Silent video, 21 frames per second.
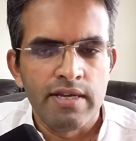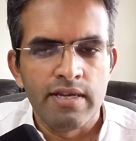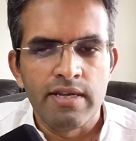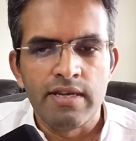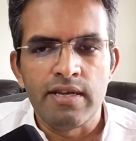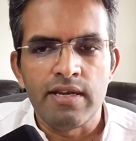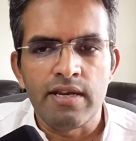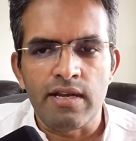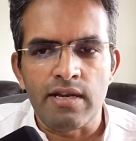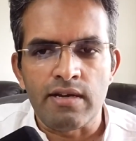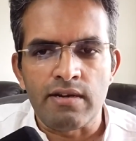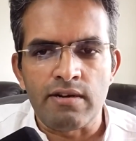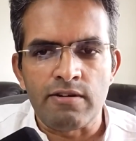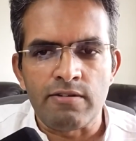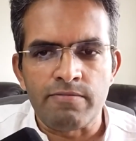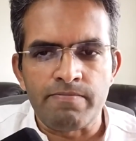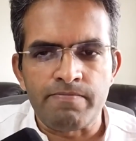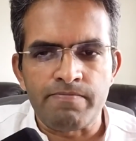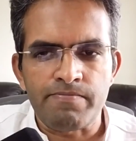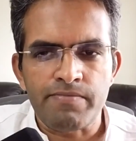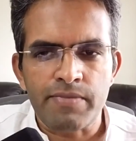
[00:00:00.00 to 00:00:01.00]

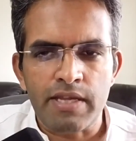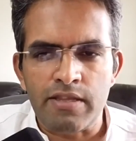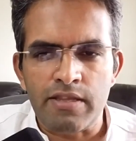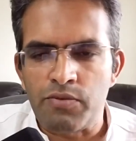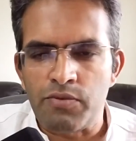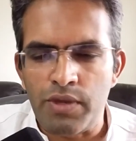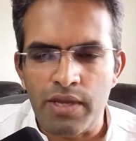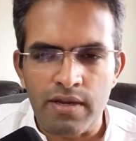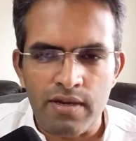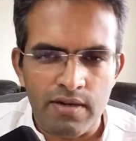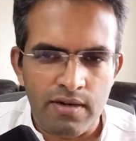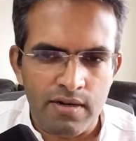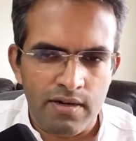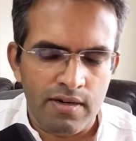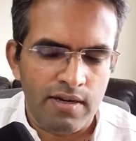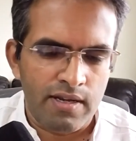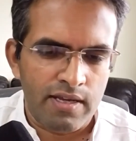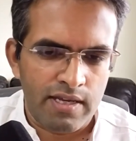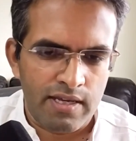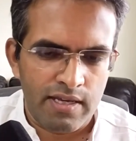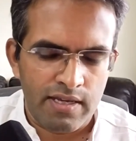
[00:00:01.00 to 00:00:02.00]
And then we heard
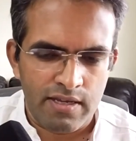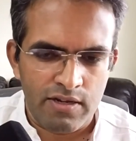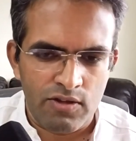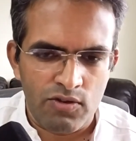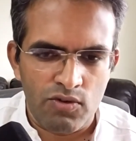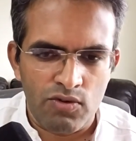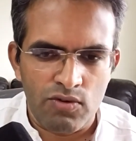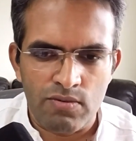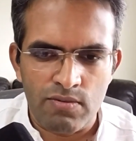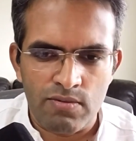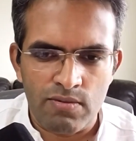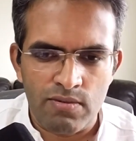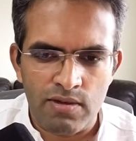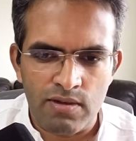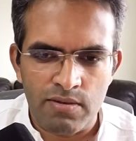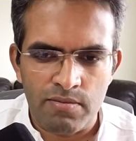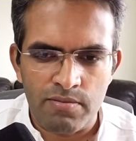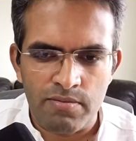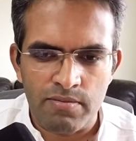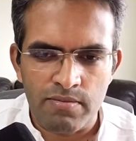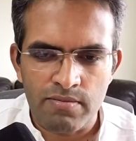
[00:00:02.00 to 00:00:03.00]
like
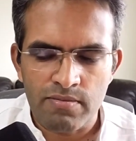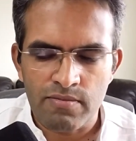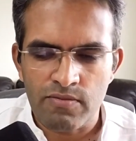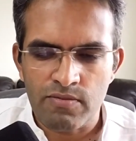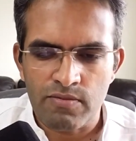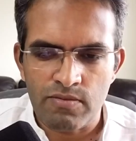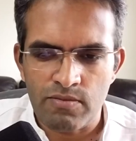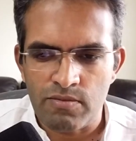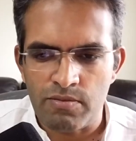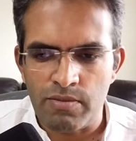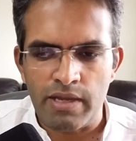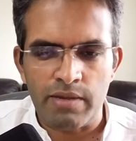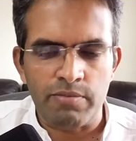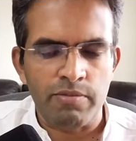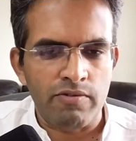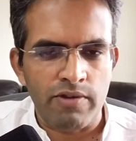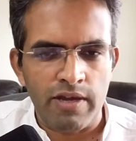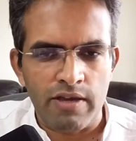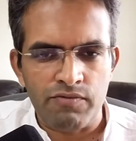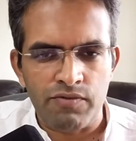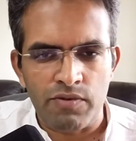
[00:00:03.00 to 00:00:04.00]
me and my
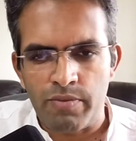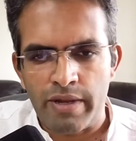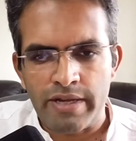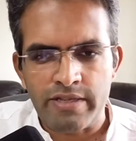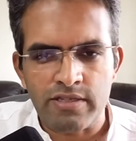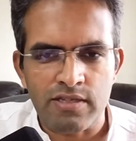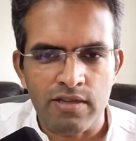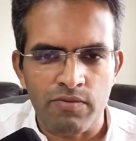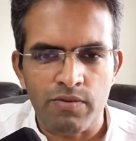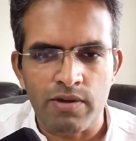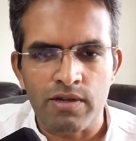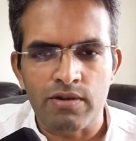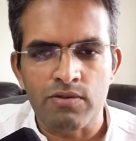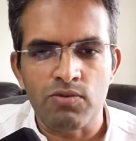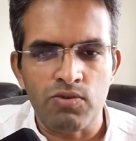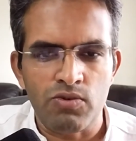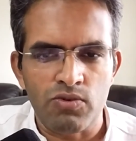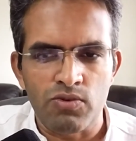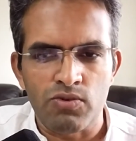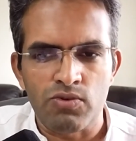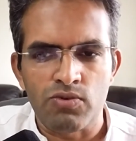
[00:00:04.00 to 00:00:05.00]
wife, we met someone
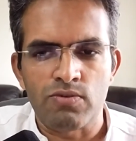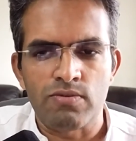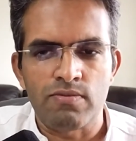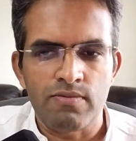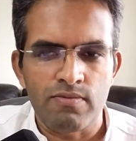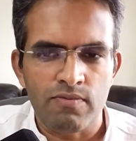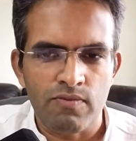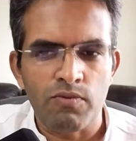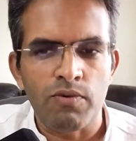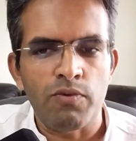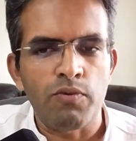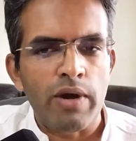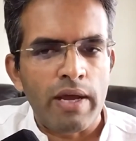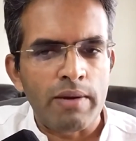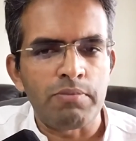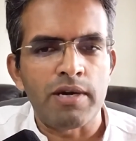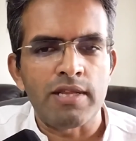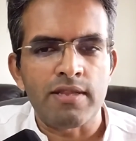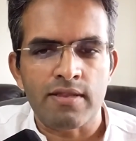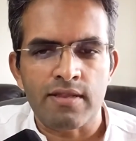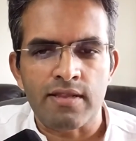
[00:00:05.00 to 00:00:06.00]
who 1
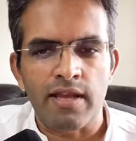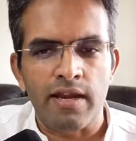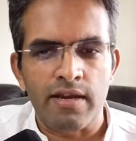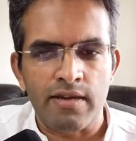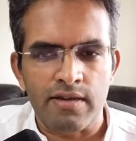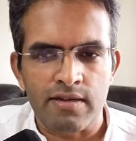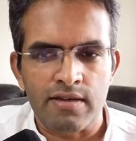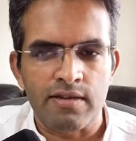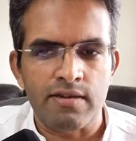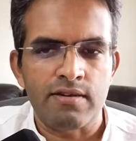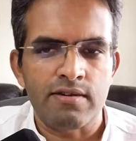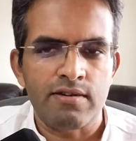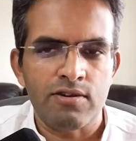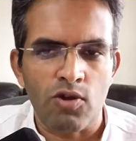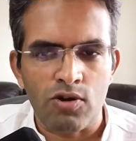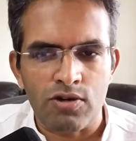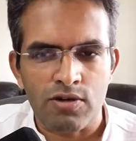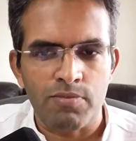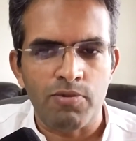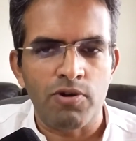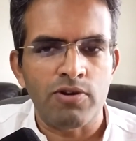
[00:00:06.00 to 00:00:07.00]
month later
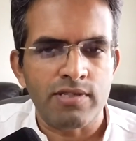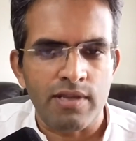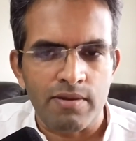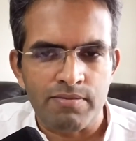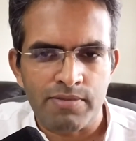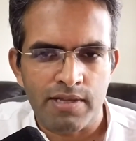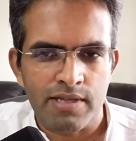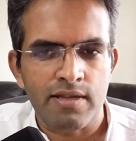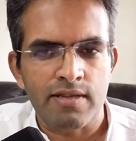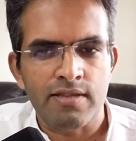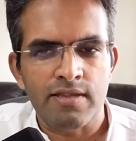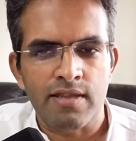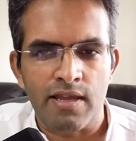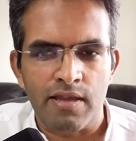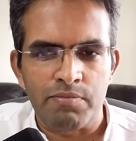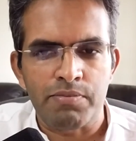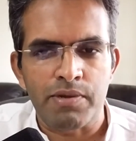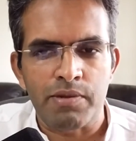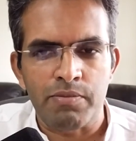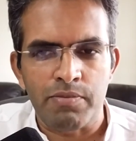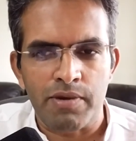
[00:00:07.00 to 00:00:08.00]
talked about something that they
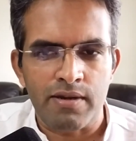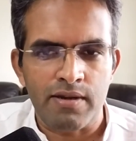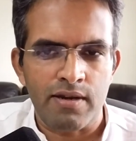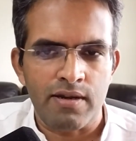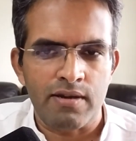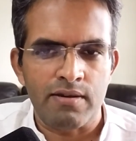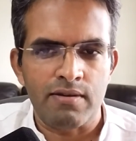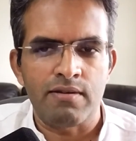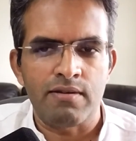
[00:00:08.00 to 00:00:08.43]
implemented